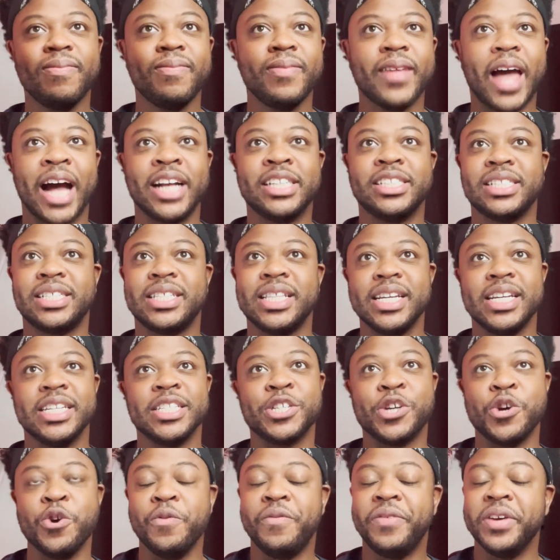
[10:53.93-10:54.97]
I just think it's
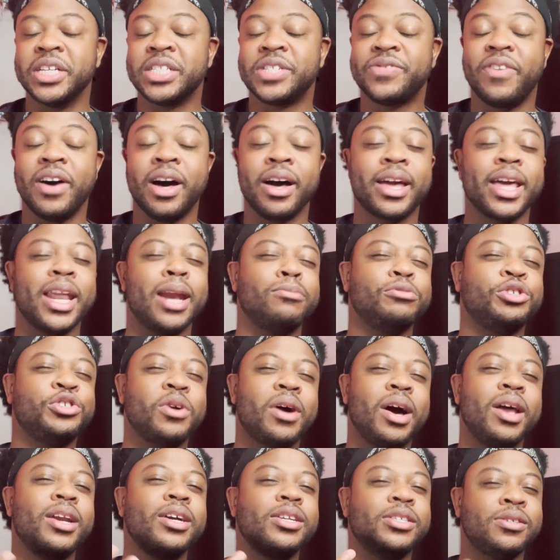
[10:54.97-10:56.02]
goofy as fuck. And I'm
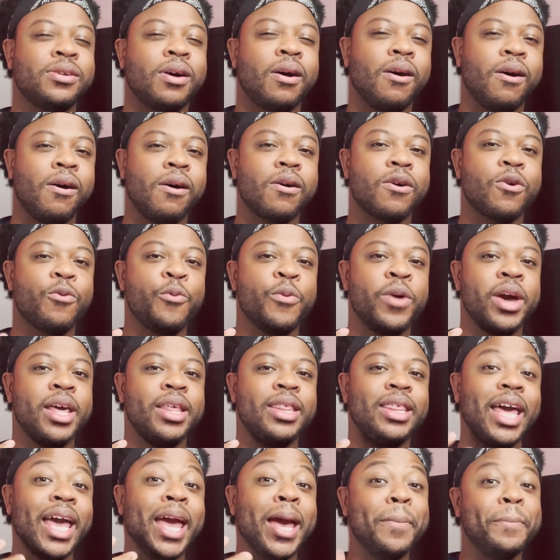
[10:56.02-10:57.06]
trying to talk with
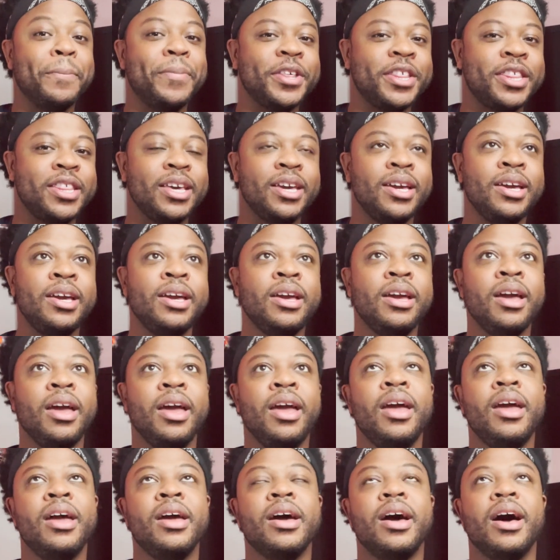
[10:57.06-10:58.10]
empathy,
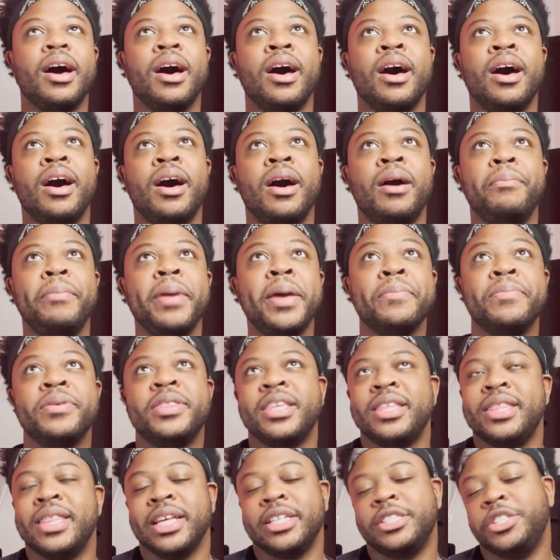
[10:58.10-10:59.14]
empathy
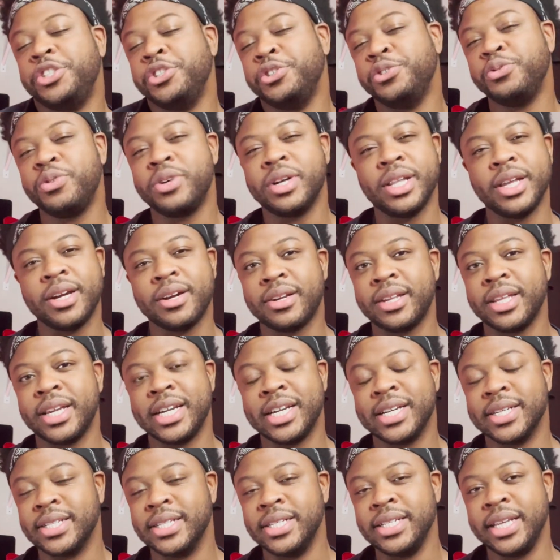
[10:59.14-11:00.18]
that you clearly
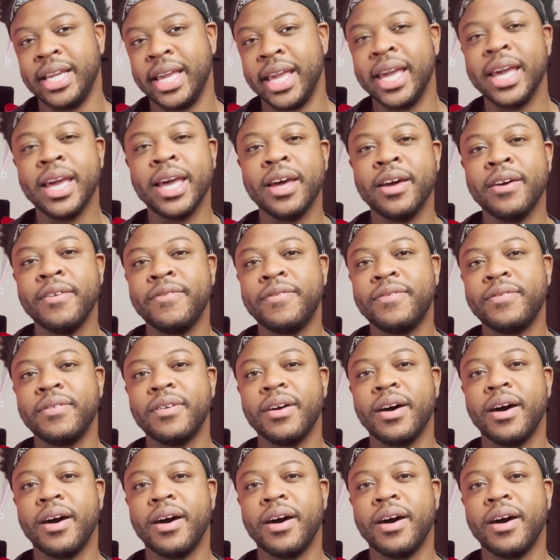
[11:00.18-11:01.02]
couldn't give